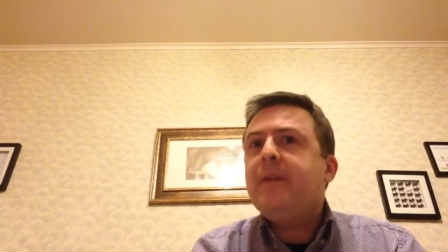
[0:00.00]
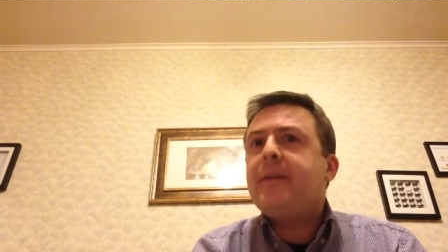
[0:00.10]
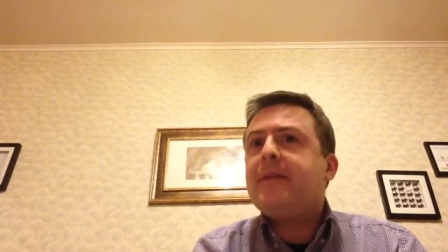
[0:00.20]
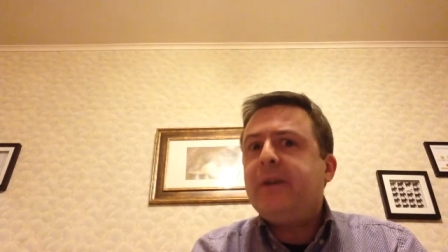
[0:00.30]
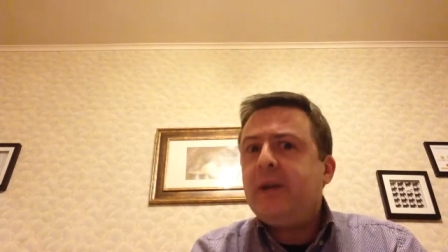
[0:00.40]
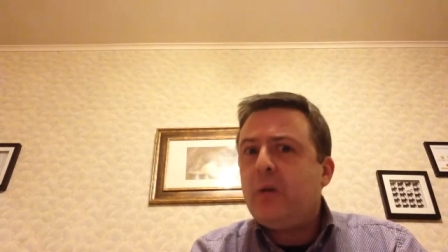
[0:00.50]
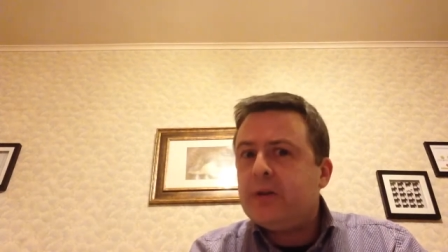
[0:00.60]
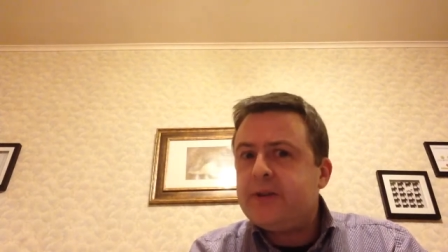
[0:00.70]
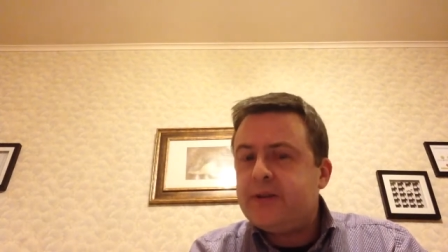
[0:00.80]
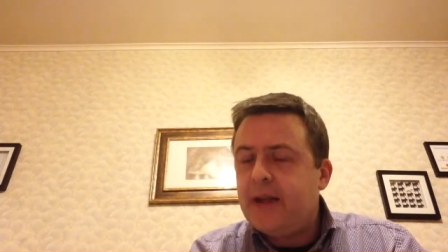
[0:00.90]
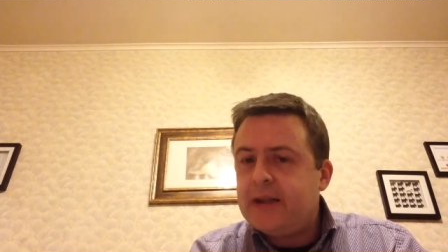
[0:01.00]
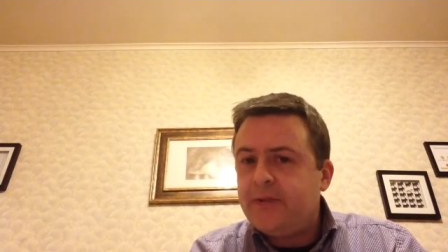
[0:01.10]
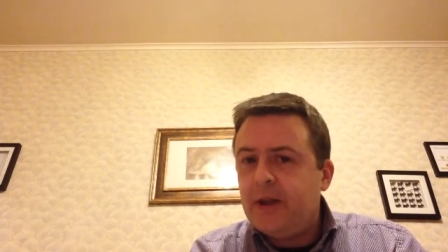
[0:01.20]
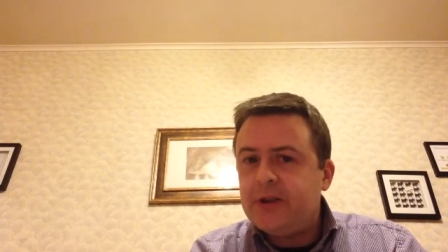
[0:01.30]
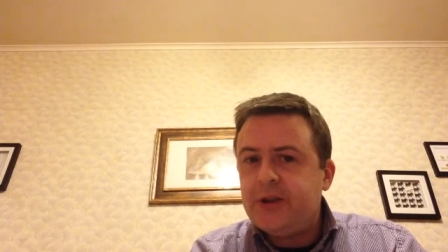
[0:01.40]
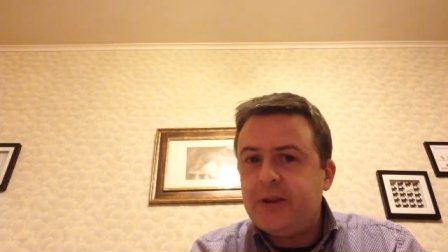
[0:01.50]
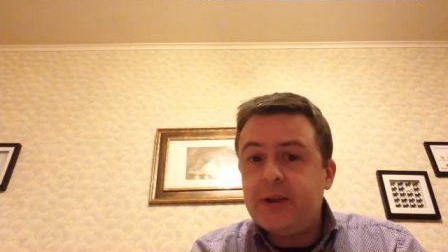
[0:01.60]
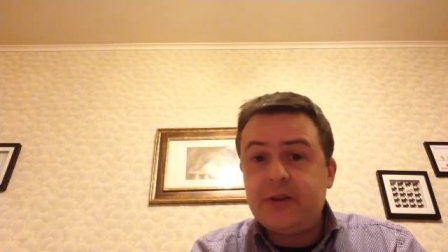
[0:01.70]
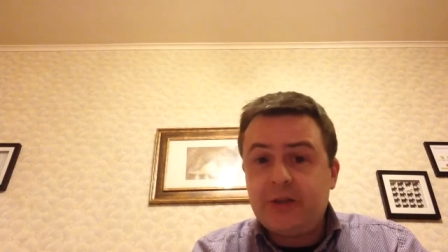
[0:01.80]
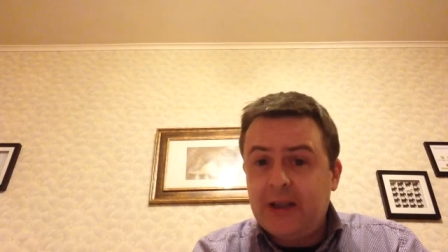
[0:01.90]
the three-quarter size version
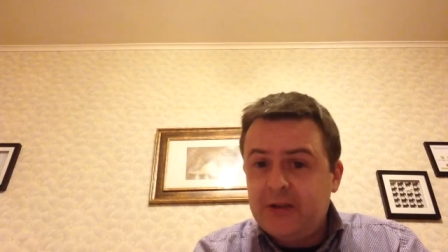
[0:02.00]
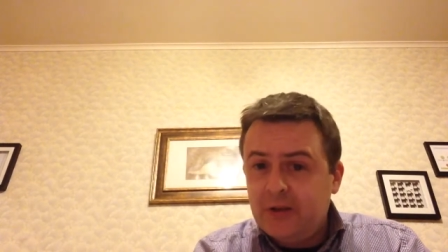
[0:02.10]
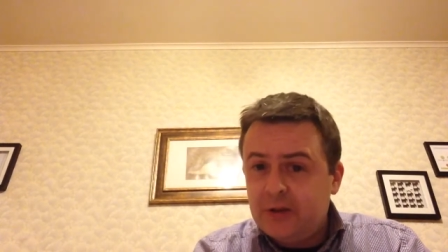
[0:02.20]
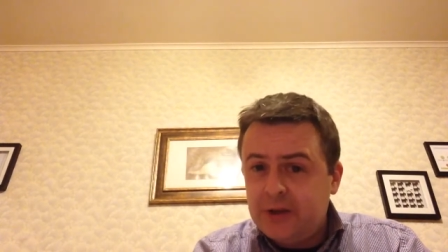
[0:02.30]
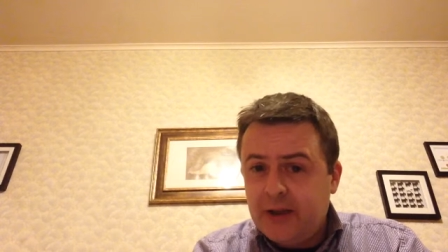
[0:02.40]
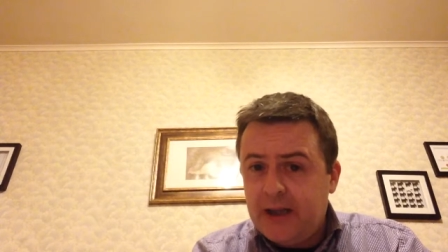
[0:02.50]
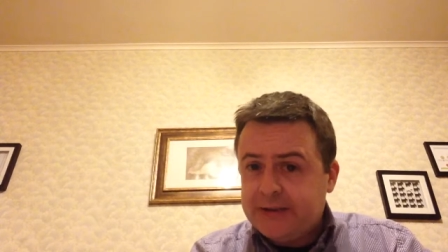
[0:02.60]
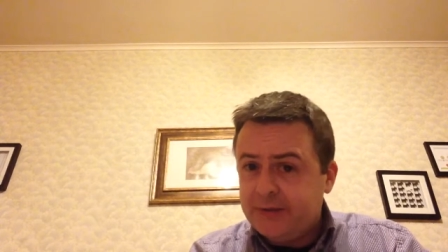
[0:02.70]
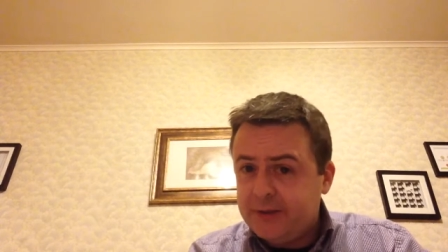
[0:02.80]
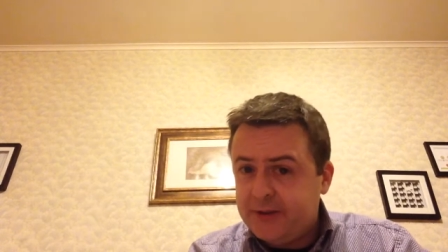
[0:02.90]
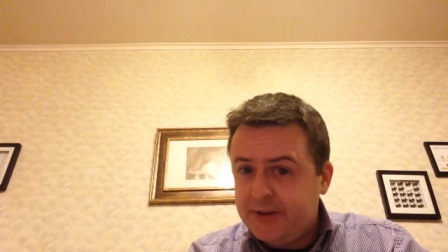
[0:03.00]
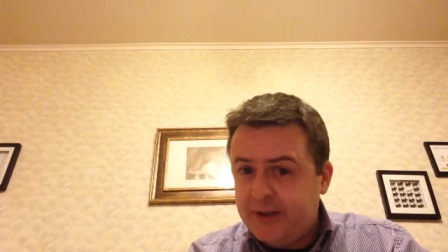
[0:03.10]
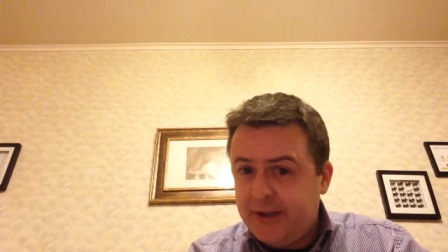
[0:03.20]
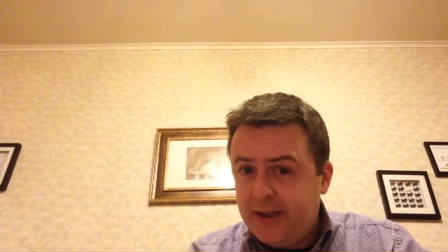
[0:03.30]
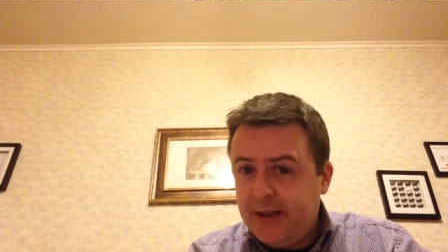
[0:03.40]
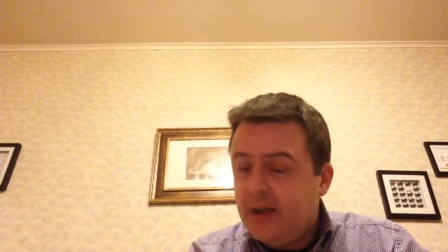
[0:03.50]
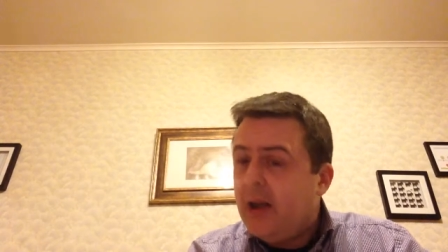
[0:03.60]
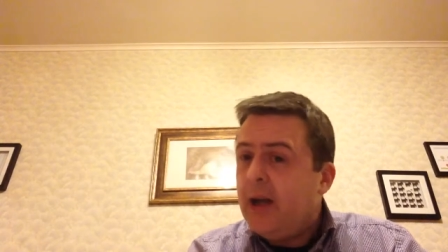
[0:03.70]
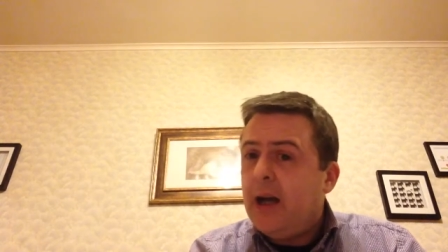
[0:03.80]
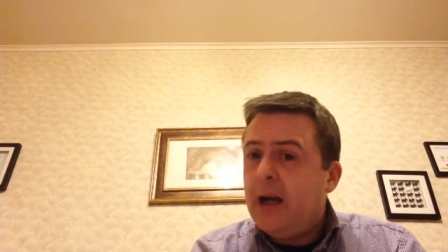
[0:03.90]
that Strata Launch guys are interested in,
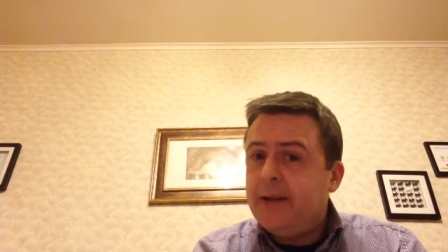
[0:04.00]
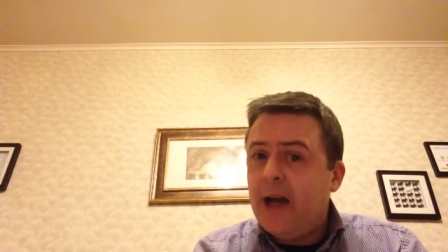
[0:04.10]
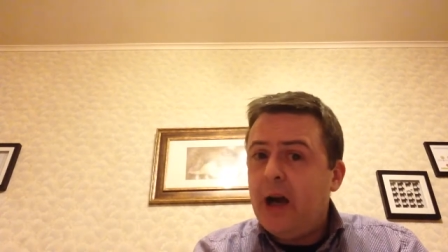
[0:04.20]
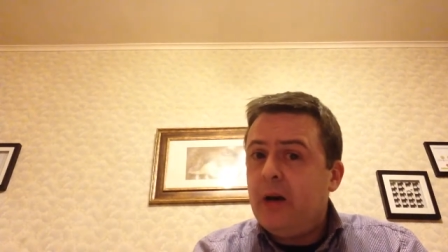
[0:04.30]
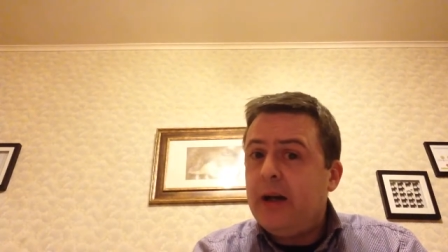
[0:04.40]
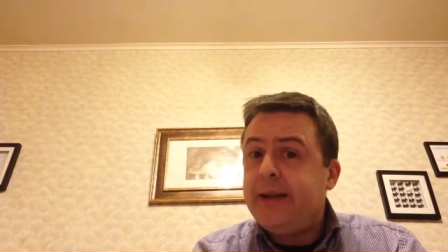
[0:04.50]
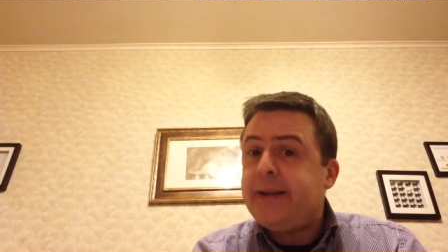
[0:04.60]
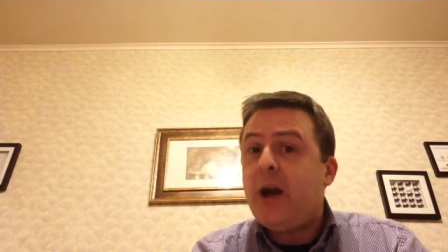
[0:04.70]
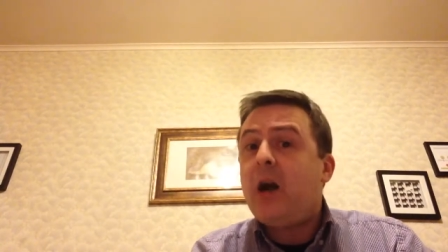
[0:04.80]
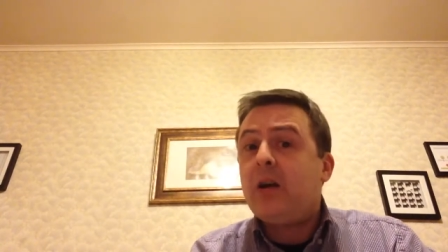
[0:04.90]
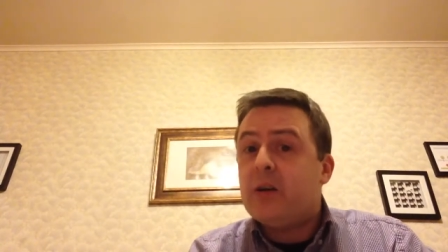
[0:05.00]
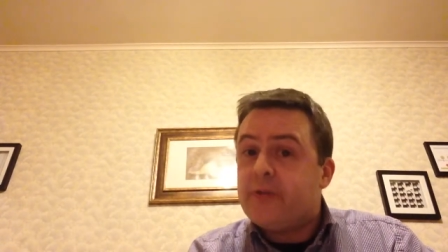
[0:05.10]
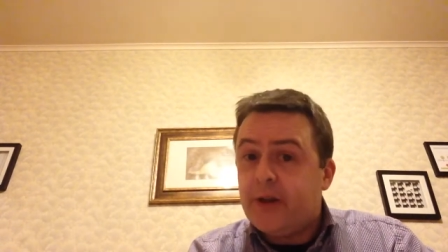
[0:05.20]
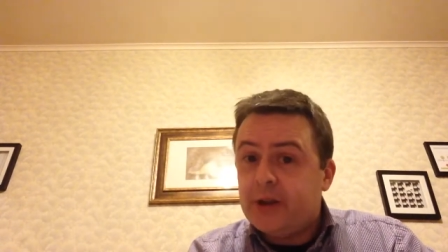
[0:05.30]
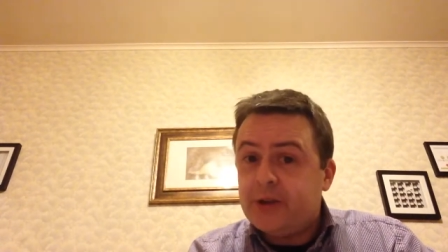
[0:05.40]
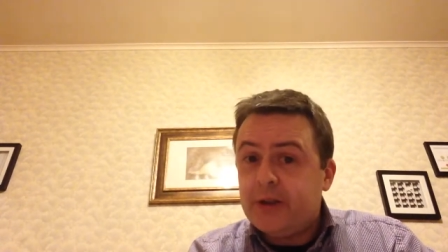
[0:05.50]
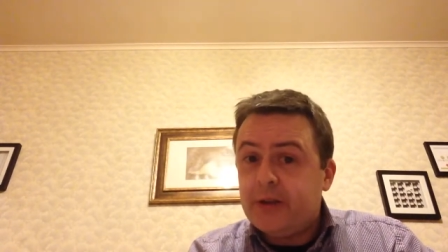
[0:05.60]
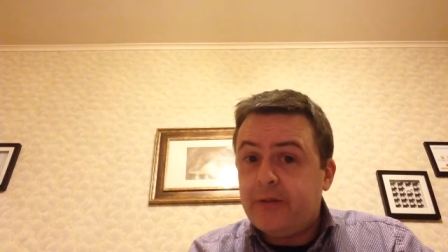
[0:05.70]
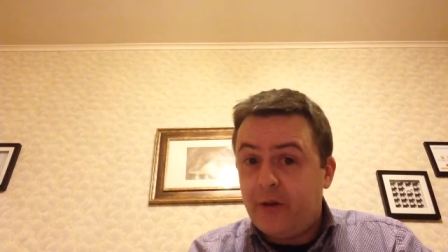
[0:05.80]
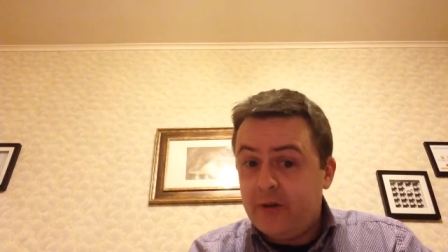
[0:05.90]
and now a cargo
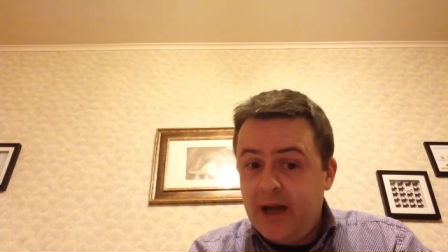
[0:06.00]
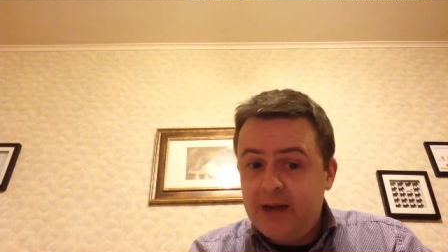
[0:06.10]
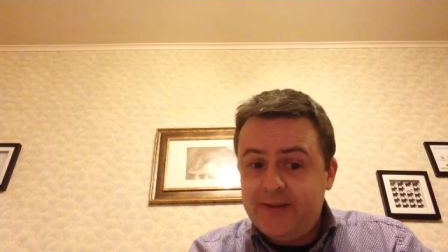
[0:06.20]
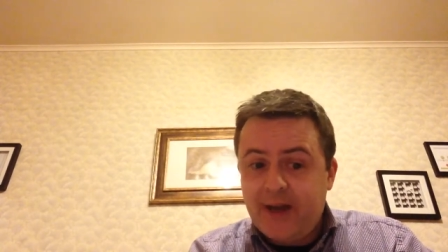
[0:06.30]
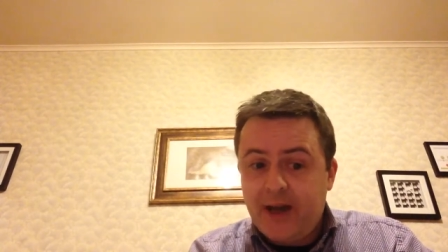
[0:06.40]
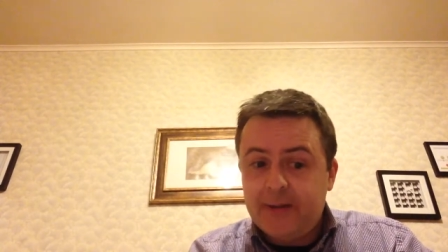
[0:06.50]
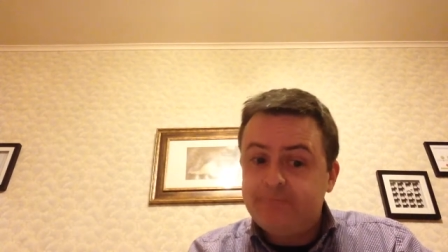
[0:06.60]
version for NASA.